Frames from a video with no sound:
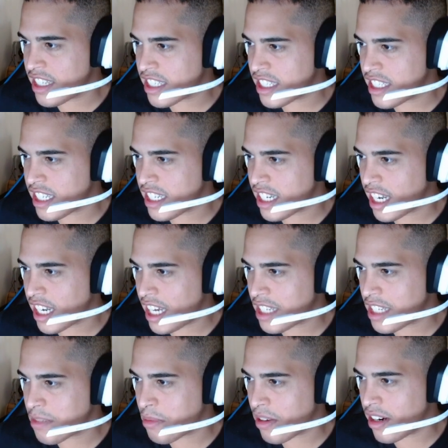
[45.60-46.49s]
can see the
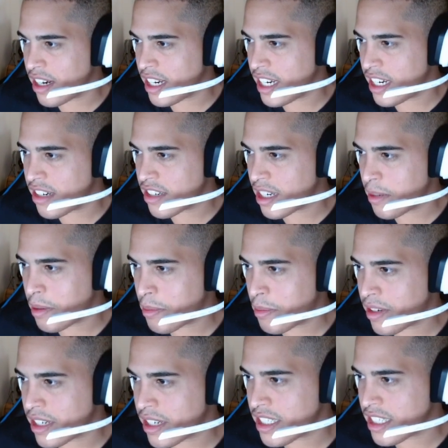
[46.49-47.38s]
last part here. Let me
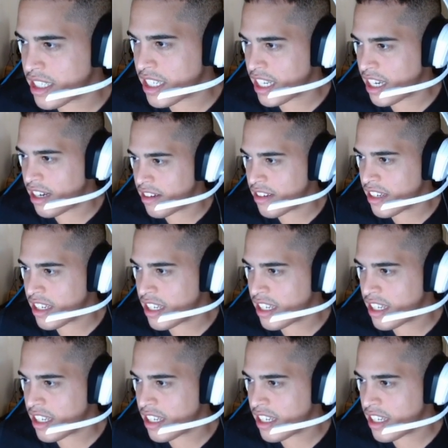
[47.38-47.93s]
bring this down.